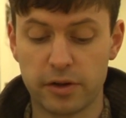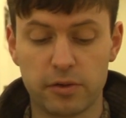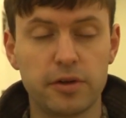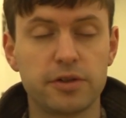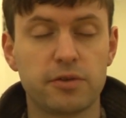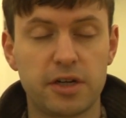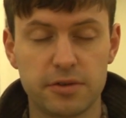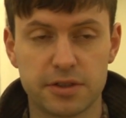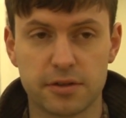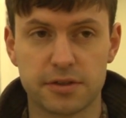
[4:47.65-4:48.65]
According to our
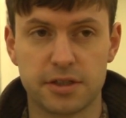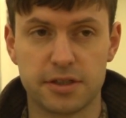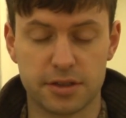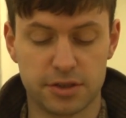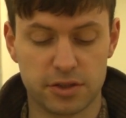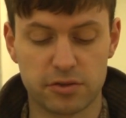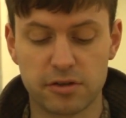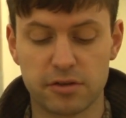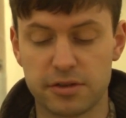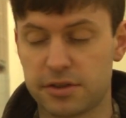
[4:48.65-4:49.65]
results, there's a
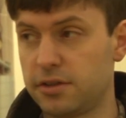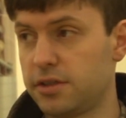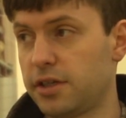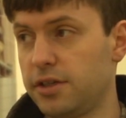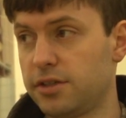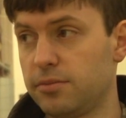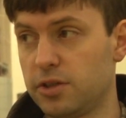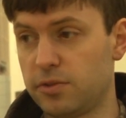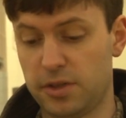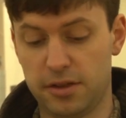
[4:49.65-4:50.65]
stronger association
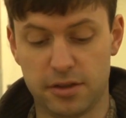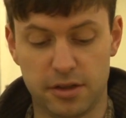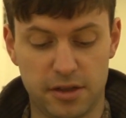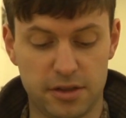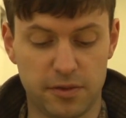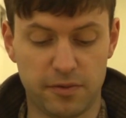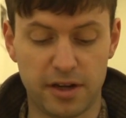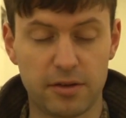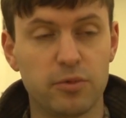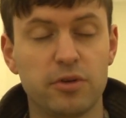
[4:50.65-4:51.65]
between the
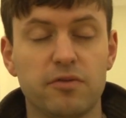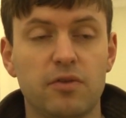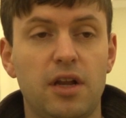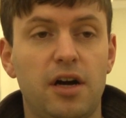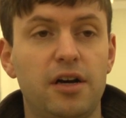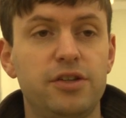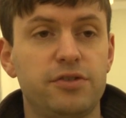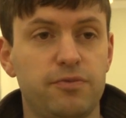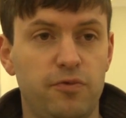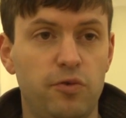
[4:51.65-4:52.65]
development of large
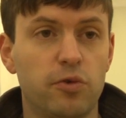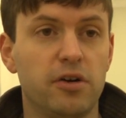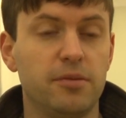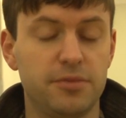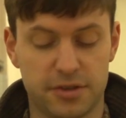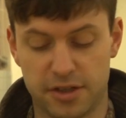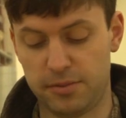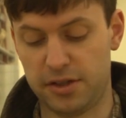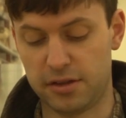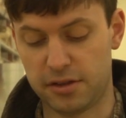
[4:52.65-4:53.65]
forearms, I
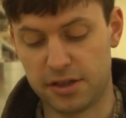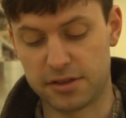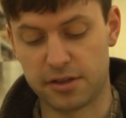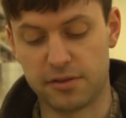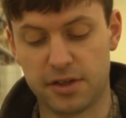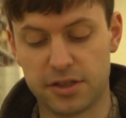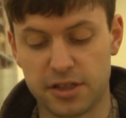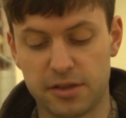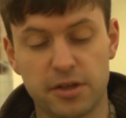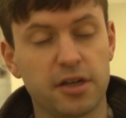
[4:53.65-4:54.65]
mean, the things that
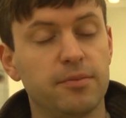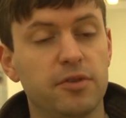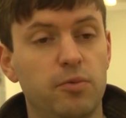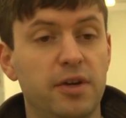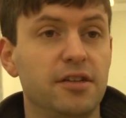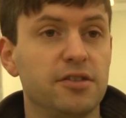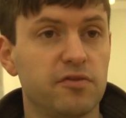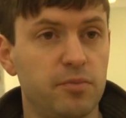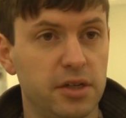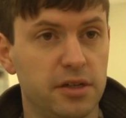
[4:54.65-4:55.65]
eventually become the wings
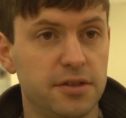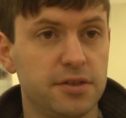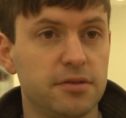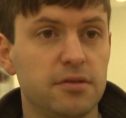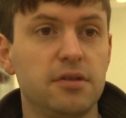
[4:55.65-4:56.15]
of birds,